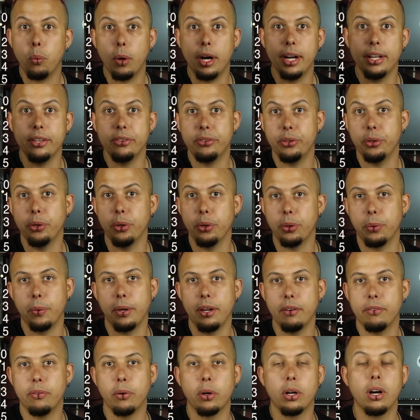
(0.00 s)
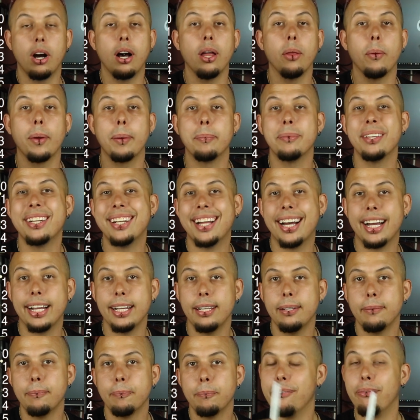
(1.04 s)
1, 2, 3, 4, all the way up to
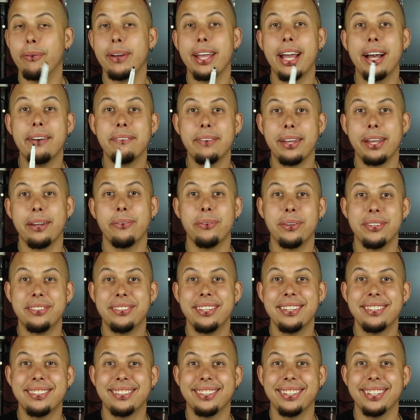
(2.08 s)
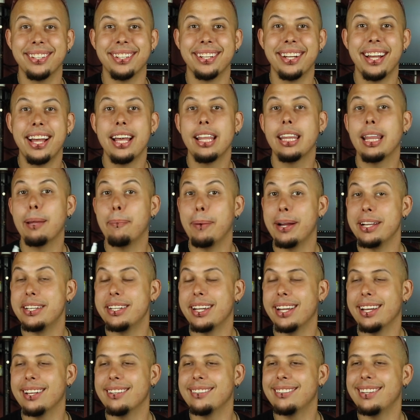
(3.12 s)
9. If we have a resistor that by
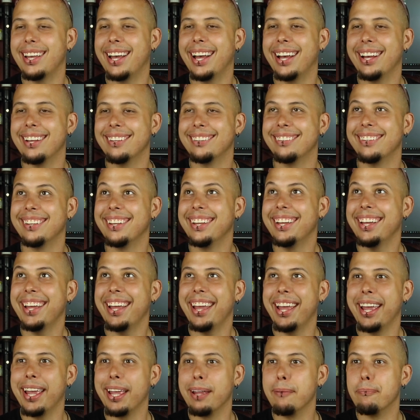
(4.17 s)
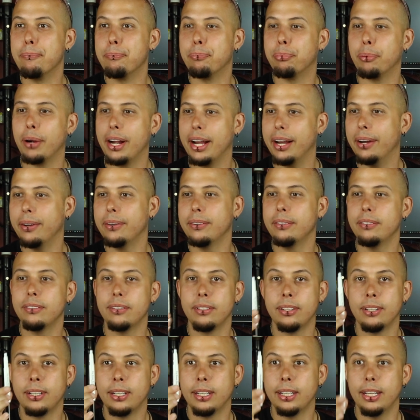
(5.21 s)
chance has a brown,
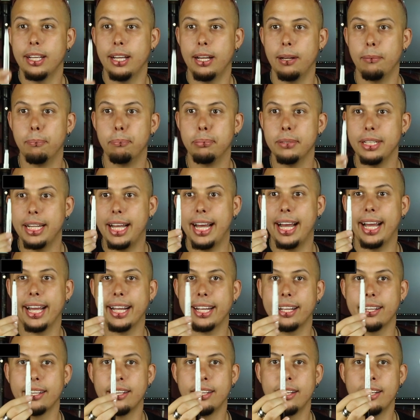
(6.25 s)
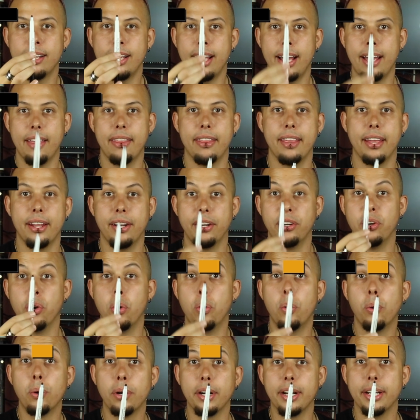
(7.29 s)
a black, and then an
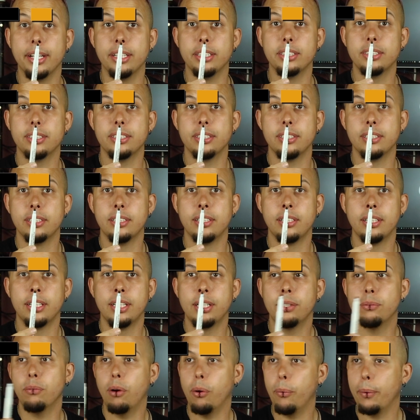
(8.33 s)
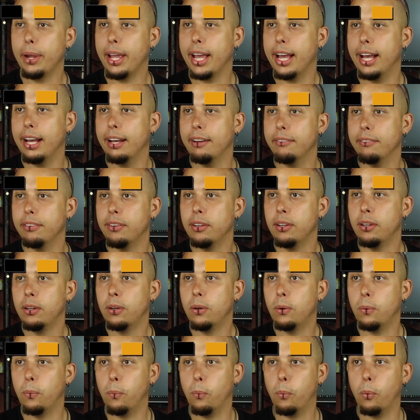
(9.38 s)
orange, well, we have
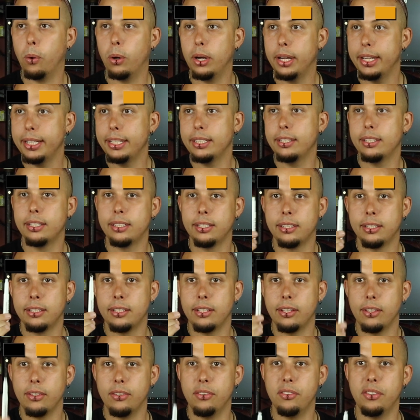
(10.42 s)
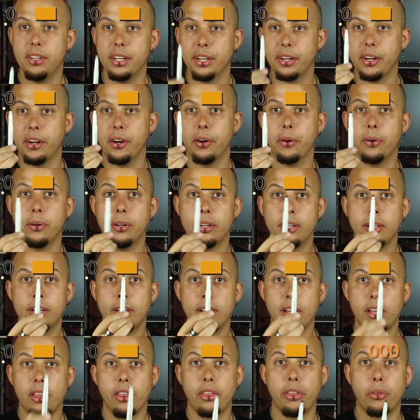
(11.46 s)
1, 0,
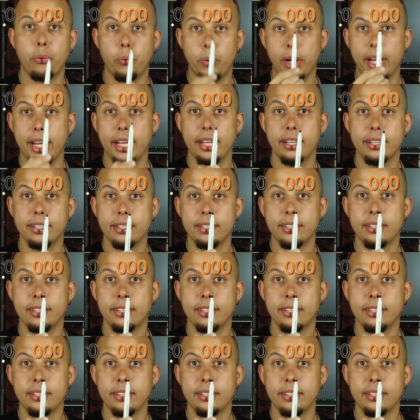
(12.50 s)
3.